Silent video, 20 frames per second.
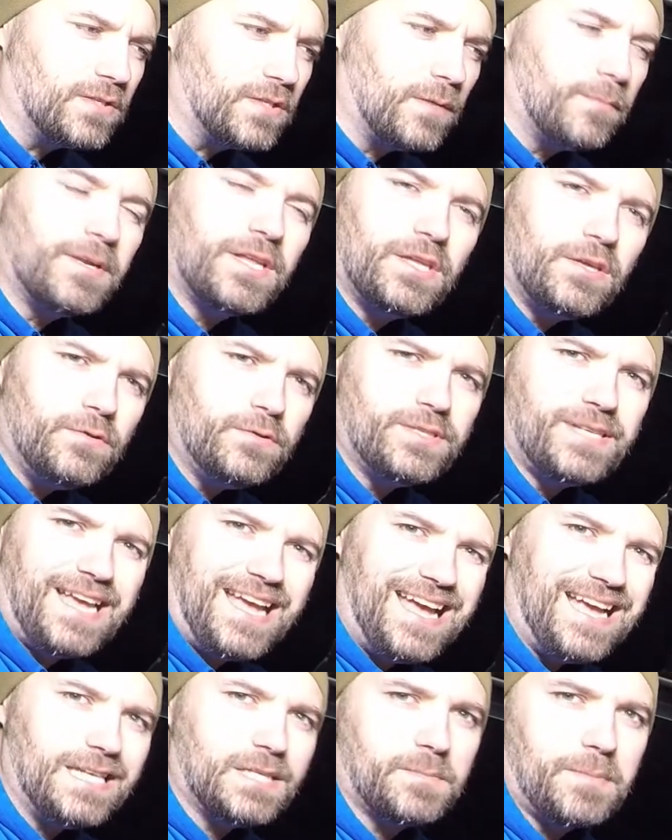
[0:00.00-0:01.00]
So I'm going to use it
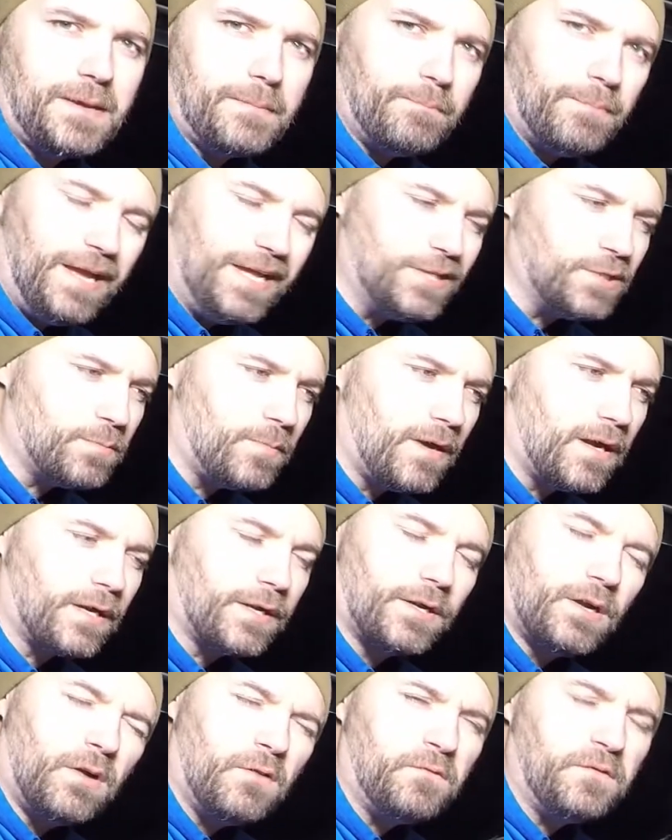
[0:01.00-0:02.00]
as my benchmark
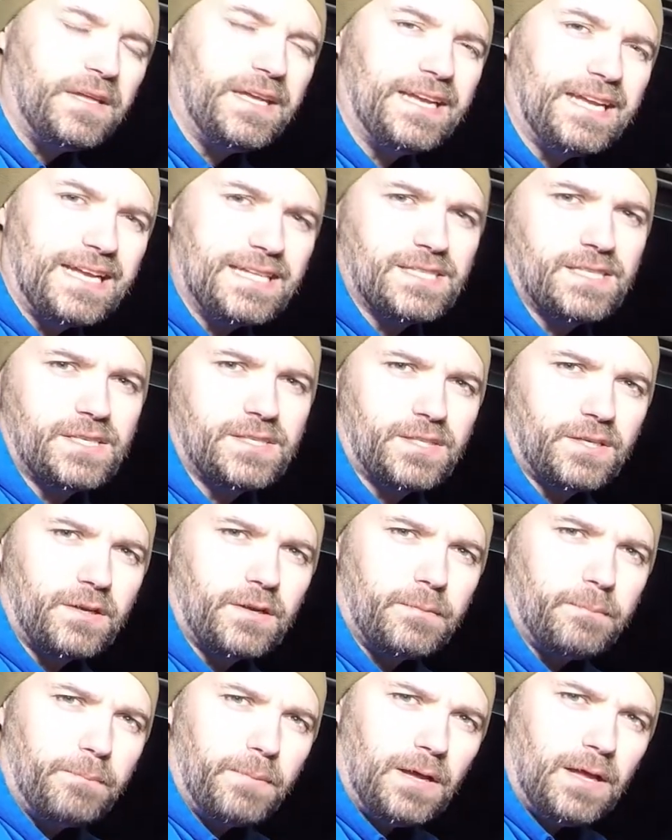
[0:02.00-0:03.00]
and hopefully it gets us a
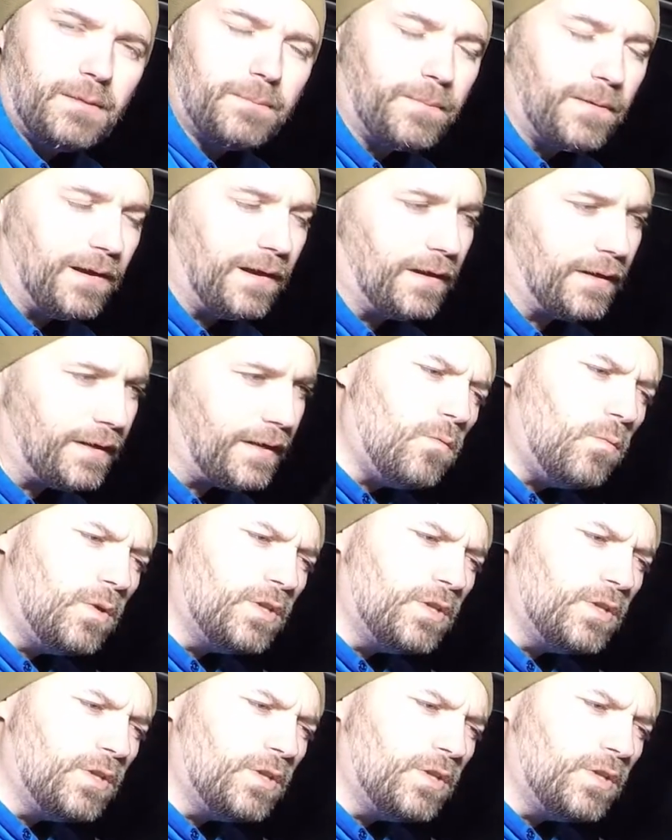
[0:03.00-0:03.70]
good ballpark.